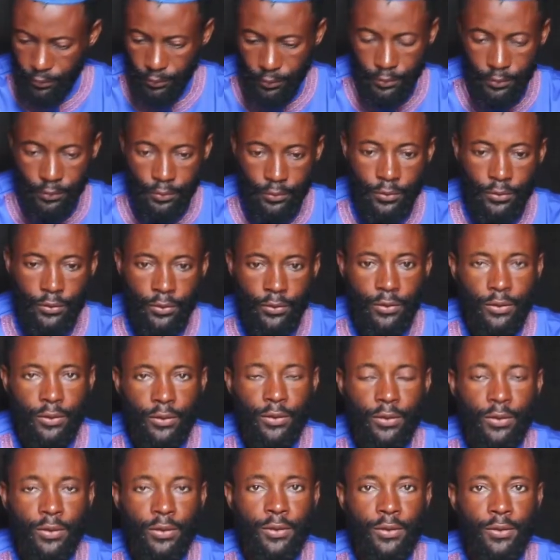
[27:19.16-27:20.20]

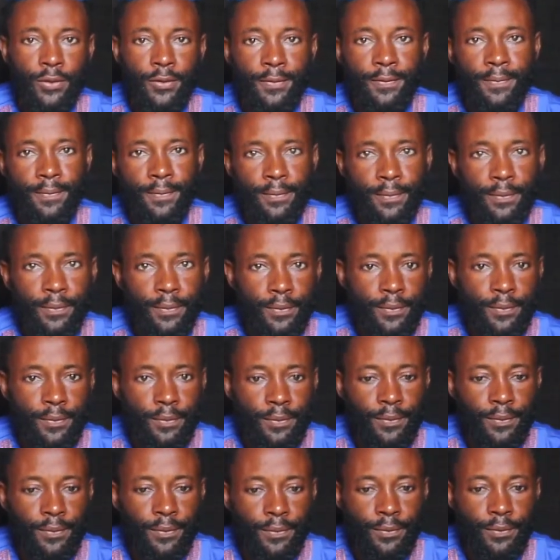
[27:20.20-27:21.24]

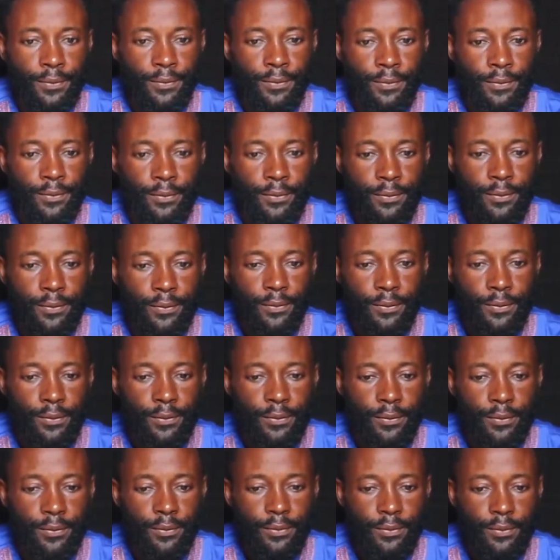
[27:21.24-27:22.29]

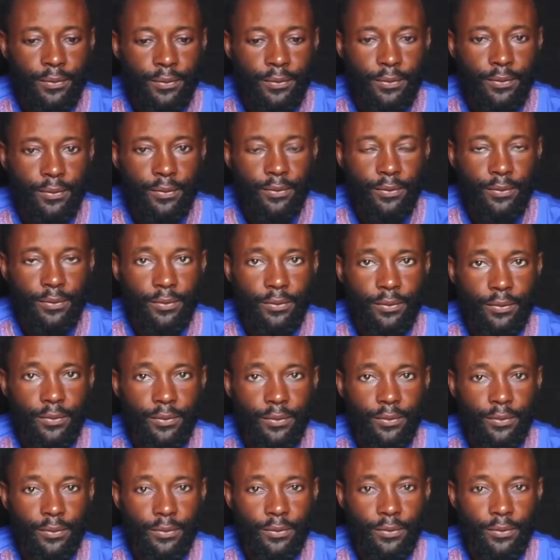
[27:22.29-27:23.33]

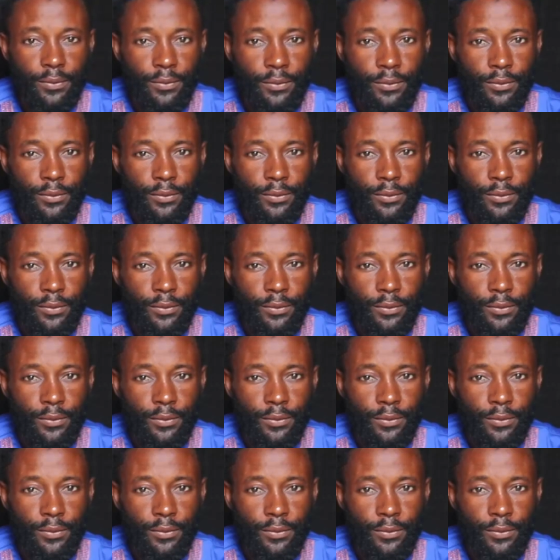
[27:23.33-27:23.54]
No words are spoken by the person on screen.